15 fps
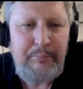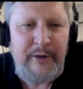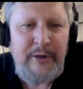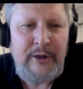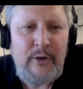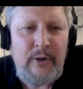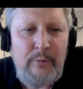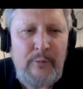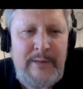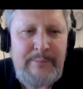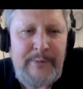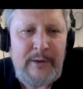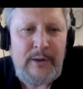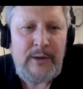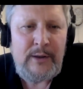You know,
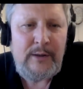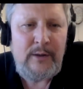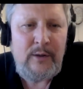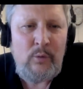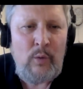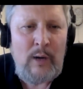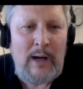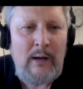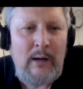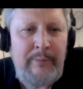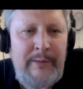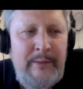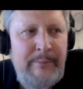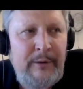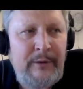people, while
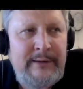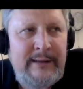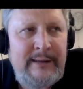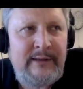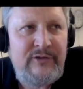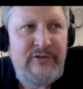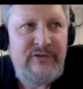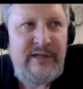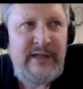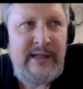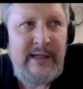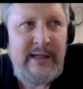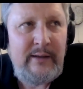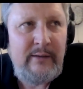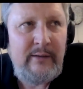people didn't see
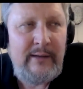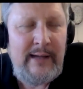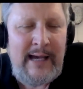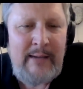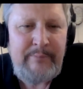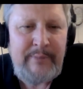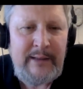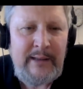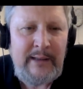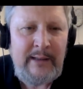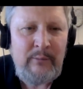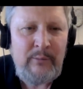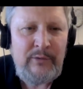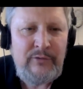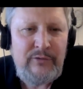it happening.
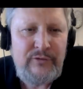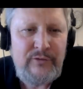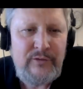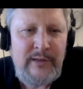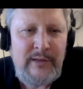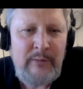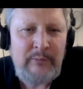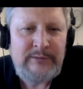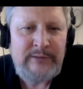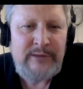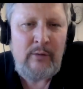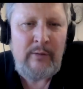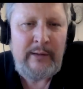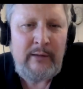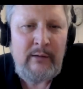It was, it was
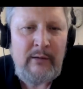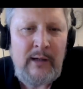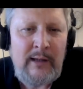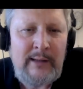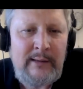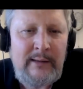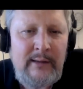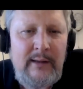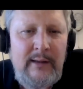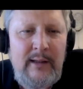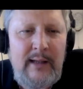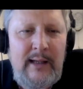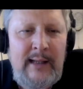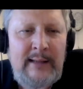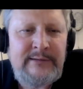going on.
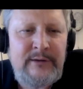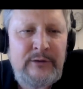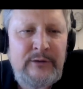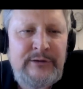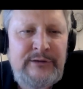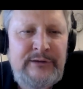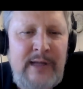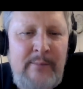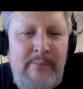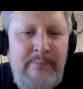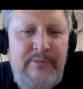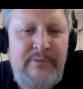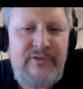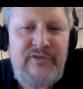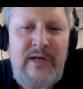And so
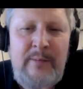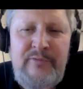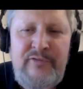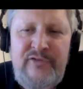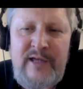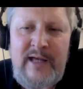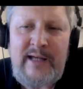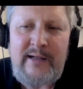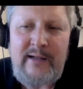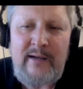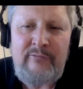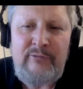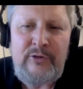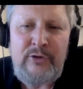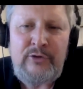some subset
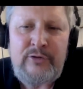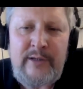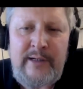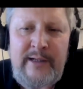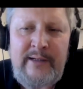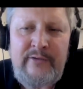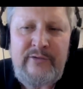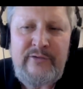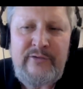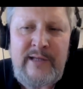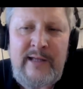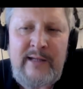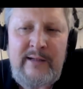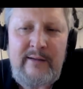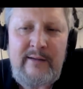of nutrients
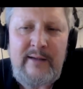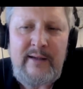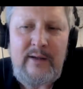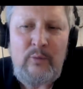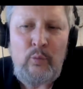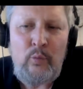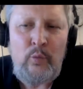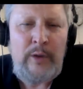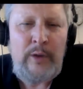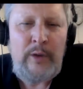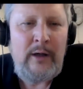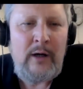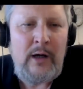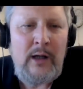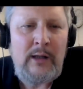that we
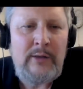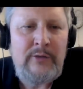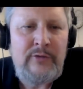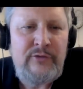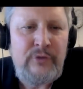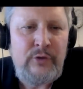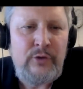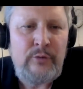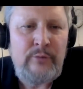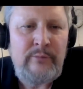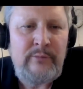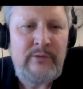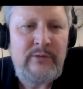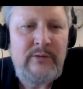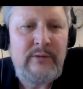all
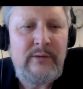assumed